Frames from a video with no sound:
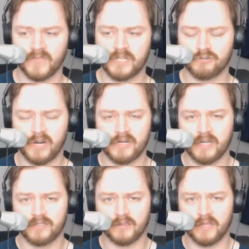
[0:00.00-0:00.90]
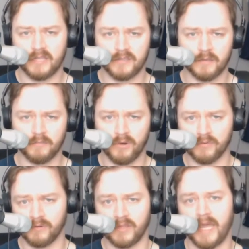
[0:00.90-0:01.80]
they try not to let them
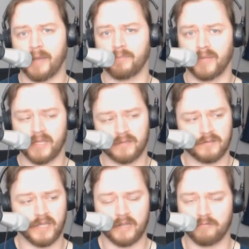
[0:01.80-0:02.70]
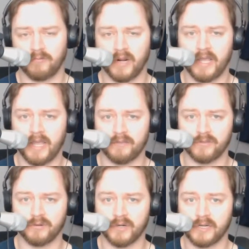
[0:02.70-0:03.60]
overlap like what I
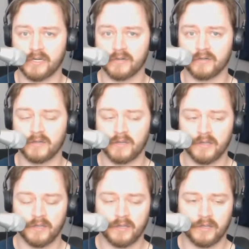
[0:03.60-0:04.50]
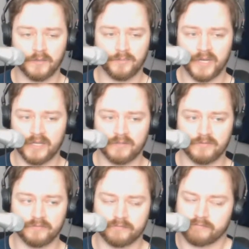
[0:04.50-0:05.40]
have going here. But
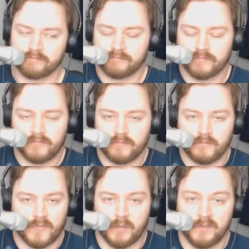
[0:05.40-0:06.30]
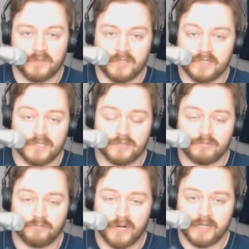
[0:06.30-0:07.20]
I mean, this
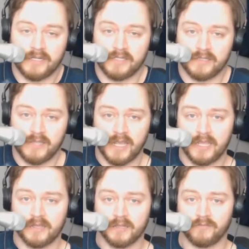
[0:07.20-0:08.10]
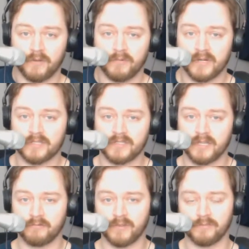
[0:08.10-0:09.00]
is what I need to take, and if I want to
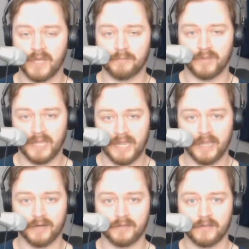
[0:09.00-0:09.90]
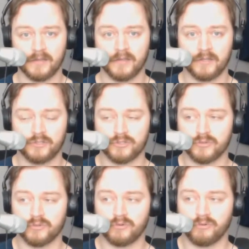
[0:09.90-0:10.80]
stick with my plan
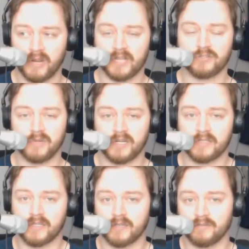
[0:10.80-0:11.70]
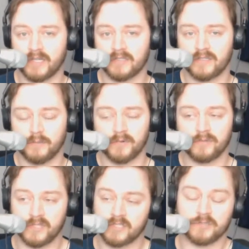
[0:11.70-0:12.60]
to graduate at the end of next
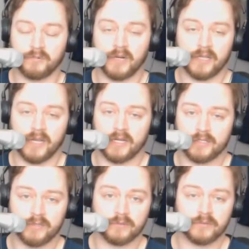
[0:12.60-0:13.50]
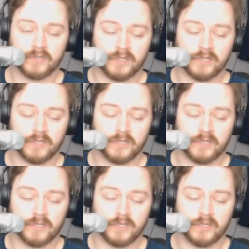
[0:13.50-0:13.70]
summer, this is what I got to do.